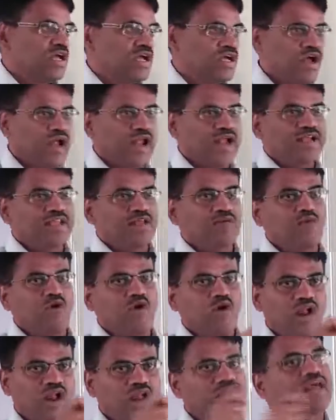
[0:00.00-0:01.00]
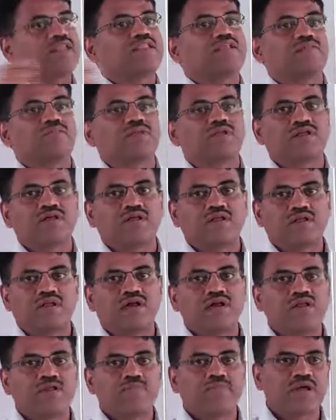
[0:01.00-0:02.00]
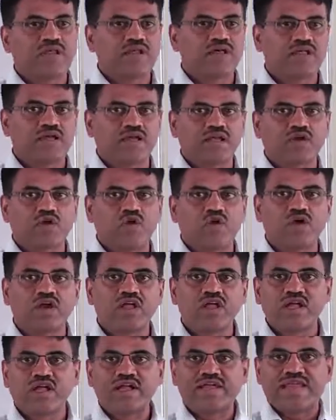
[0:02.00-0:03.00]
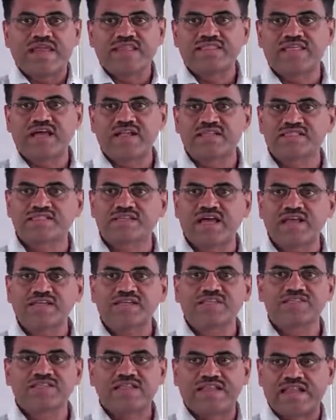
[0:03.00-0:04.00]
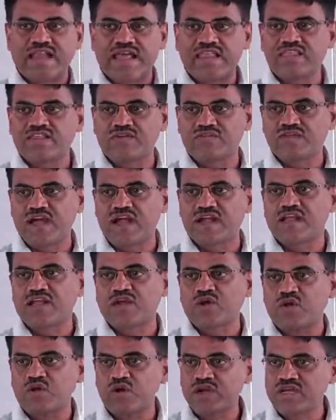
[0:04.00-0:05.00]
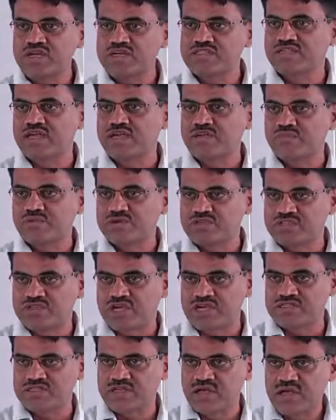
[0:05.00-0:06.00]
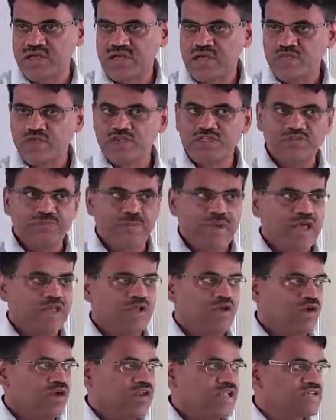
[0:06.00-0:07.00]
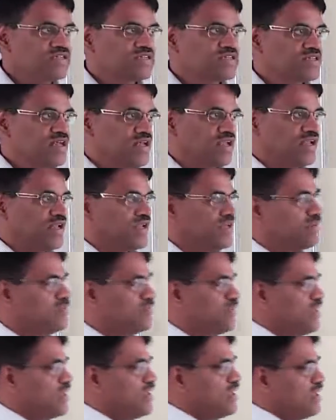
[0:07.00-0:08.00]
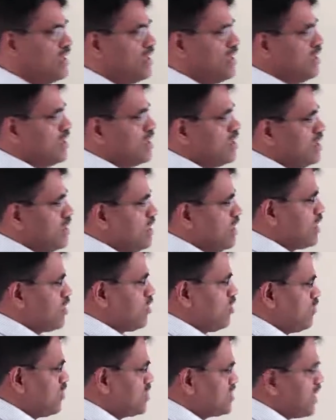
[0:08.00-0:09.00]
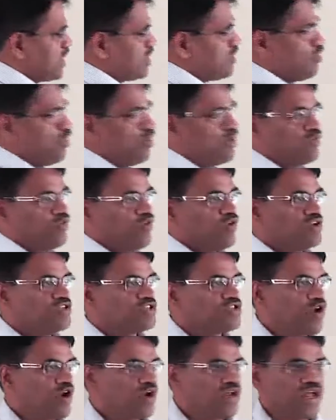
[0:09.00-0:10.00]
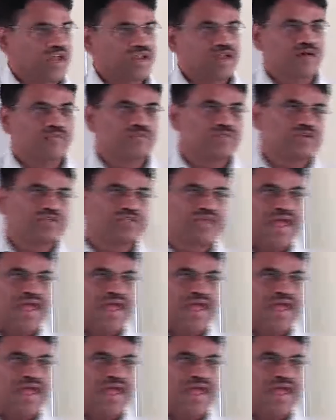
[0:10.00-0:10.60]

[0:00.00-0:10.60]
Collect them all, write them in a binary encoding, and take that size. The length of that encoding is the input size, which may not necessarily be, we said, oh, if you want to sort n numbers,